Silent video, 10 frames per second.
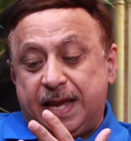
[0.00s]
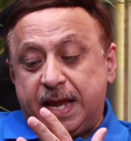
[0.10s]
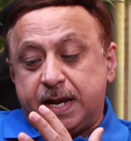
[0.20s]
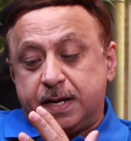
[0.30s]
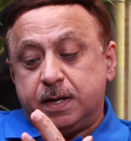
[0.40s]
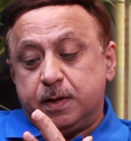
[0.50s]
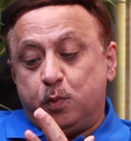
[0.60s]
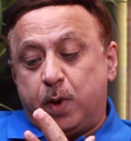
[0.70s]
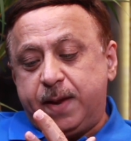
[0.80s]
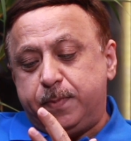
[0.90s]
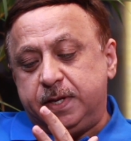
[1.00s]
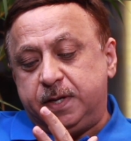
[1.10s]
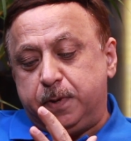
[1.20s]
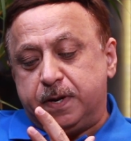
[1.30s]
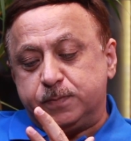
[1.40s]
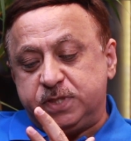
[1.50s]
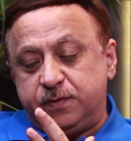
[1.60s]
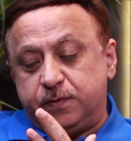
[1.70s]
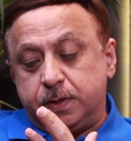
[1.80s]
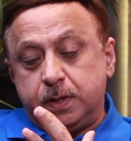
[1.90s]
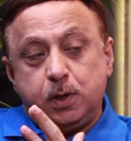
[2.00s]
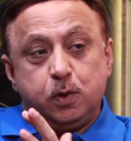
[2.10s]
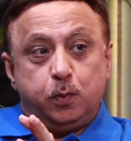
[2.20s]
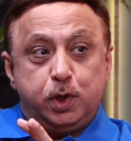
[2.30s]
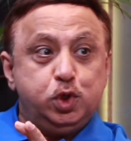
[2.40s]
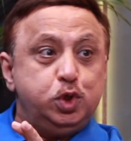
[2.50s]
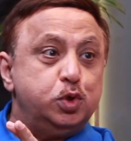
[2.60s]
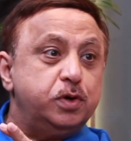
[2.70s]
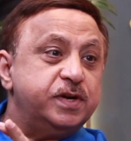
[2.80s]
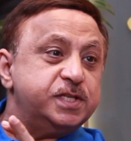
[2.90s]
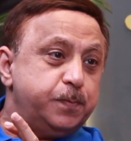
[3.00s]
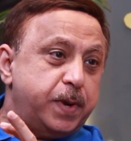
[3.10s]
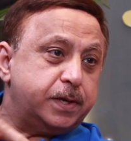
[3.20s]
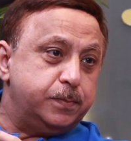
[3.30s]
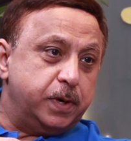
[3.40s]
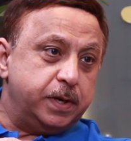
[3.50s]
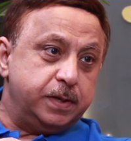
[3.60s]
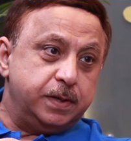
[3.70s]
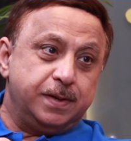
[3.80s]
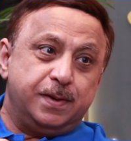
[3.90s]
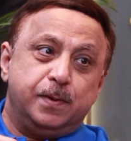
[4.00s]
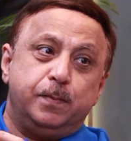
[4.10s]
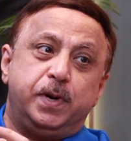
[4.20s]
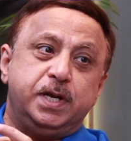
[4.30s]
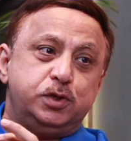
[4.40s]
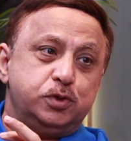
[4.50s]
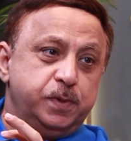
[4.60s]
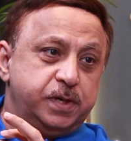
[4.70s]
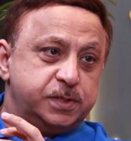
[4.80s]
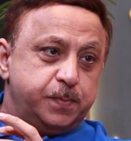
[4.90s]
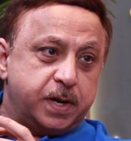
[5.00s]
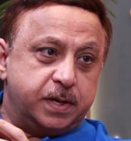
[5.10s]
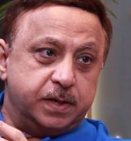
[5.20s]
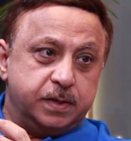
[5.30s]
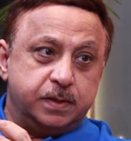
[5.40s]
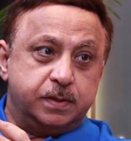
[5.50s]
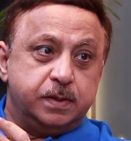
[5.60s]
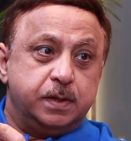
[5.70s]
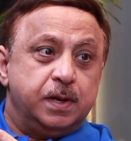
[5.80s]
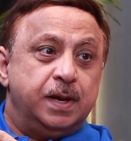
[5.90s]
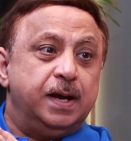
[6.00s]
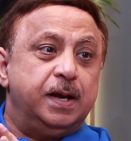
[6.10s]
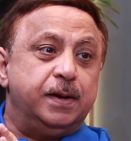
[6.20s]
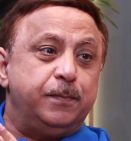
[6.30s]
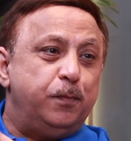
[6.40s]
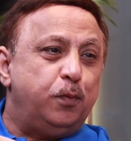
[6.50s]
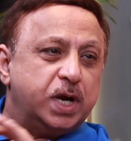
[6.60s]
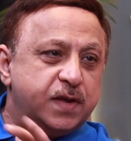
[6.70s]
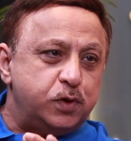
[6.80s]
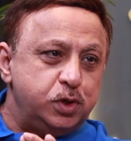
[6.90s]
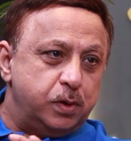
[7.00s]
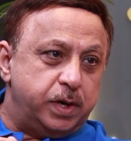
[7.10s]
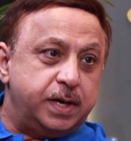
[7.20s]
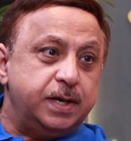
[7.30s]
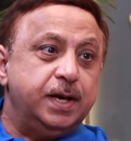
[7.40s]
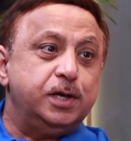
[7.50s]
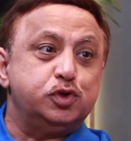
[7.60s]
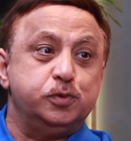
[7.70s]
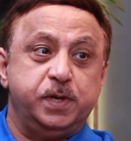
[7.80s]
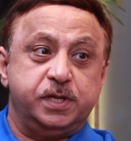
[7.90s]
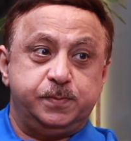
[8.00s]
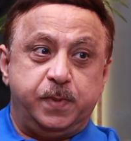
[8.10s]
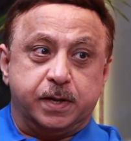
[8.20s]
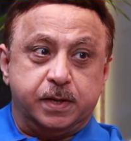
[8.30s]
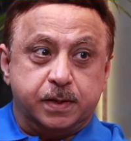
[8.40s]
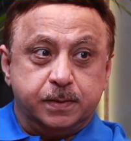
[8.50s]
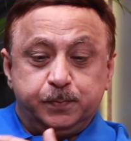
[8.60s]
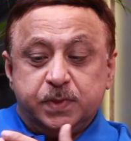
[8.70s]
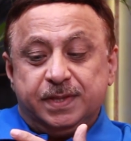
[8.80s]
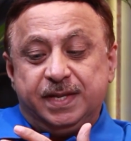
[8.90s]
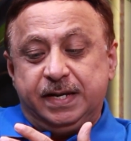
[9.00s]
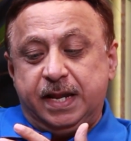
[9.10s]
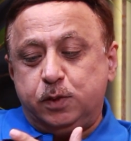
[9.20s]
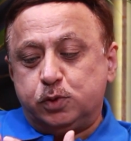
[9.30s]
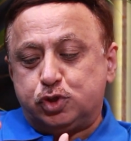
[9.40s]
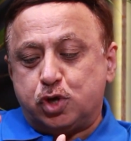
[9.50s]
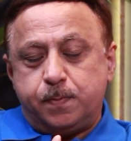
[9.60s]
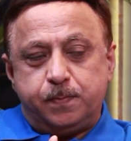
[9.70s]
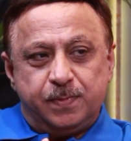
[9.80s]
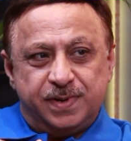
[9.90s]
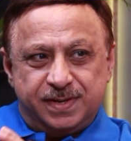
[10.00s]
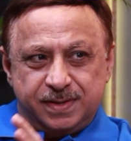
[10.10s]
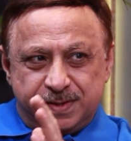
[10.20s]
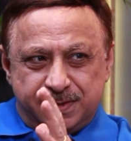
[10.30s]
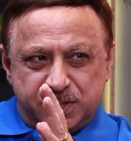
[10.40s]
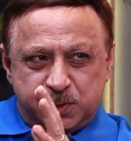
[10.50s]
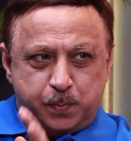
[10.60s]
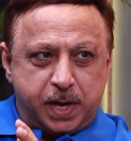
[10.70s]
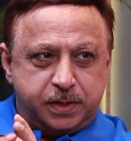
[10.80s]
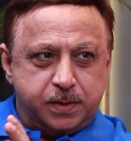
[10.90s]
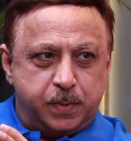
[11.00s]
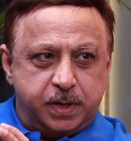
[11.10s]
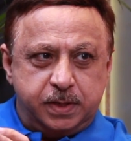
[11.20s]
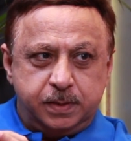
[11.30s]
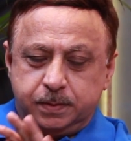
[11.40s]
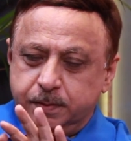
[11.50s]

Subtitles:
And why it becomes evil? When you don't respect money. Money should be respected. Whatever you earn, it should be respected. The day you stop respecting money,